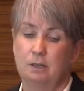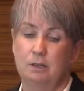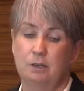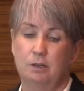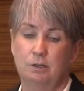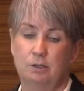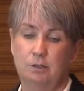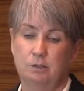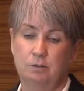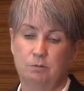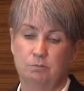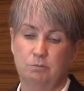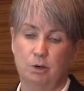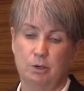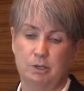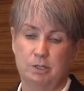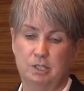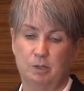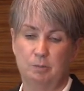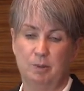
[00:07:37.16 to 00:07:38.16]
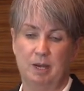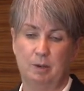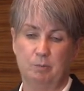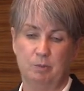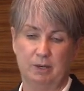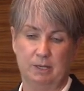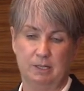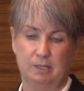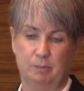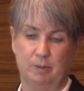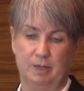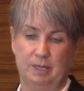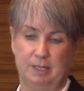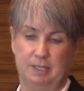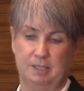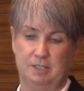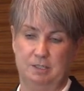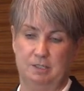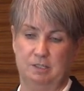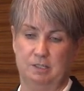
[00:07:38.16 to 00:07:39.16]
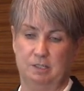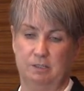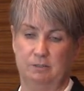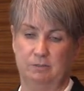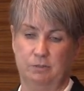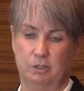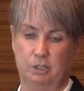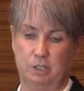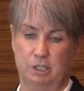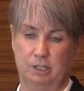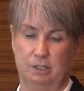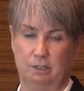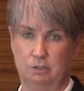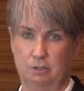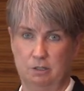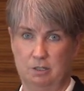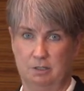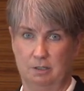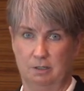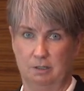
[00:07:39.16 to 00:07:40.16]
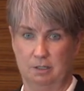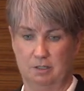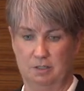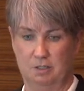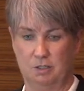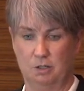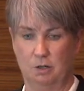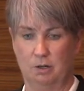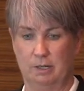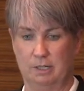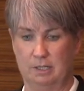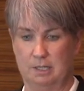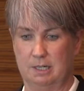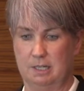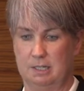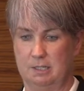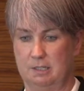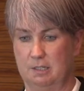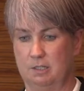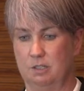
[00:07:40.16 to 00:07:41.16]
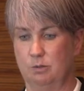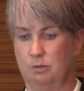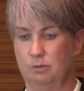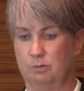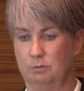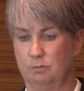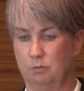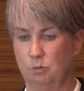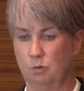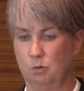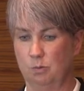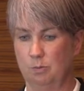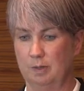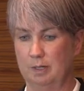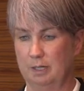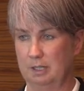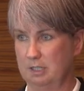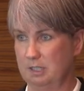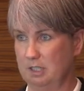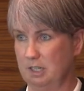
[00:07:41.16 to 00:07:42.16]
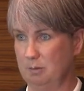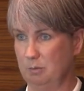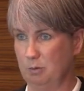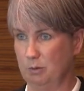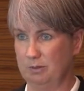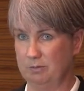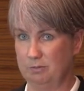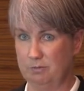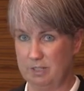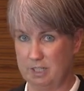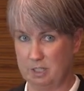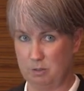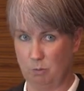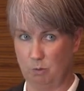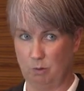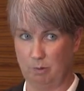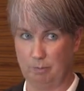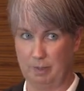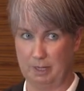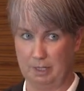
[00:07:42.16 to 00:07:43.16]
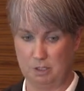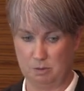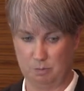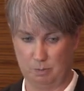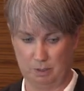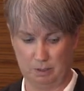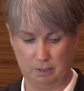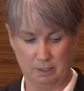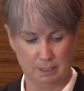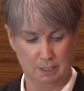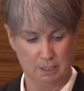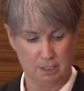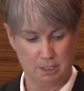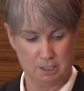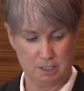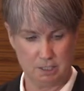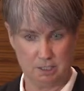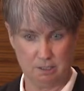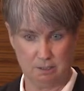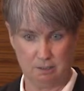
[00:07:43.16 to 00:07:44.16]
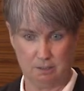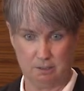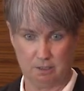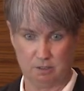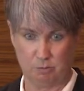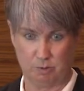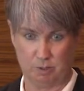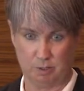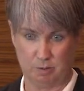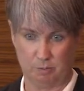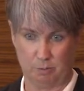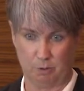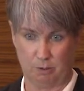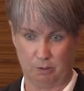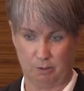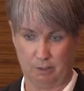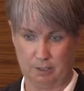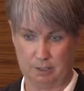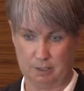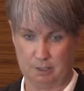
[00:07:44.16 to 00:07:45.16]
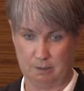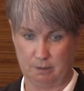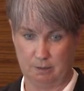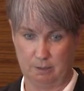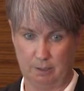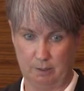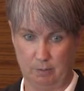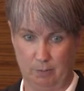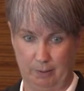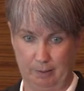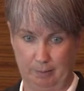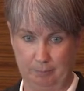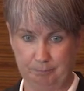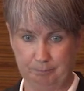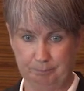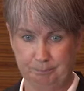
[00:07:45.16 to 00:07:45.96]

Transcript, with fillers: who wrote about bringing the past into the future and using historic data to inform contemporary freshwater management. She did this with some colleagues in Niwa.